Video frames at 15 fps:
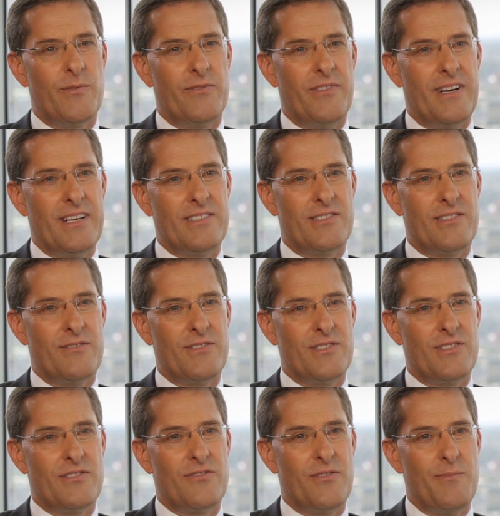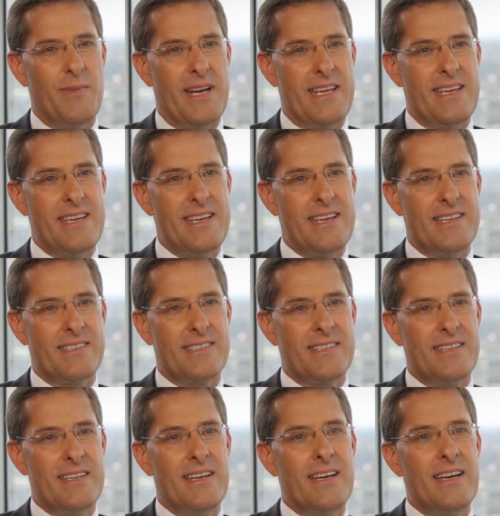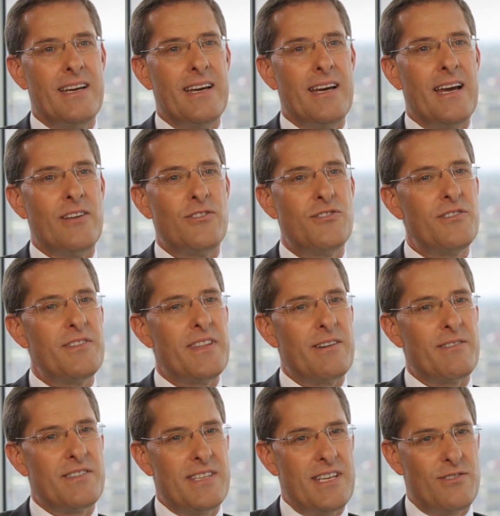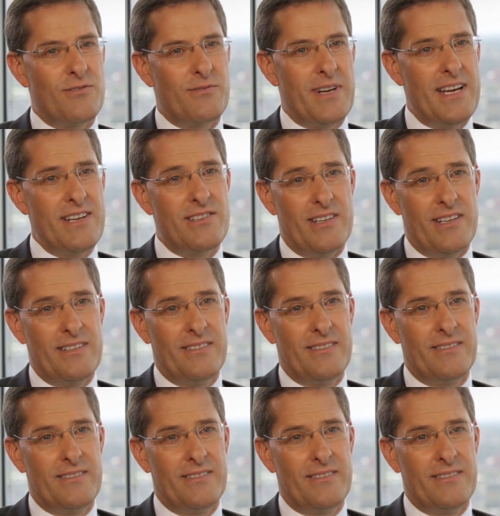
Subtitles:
to provide services for many years. And due to their essential nature,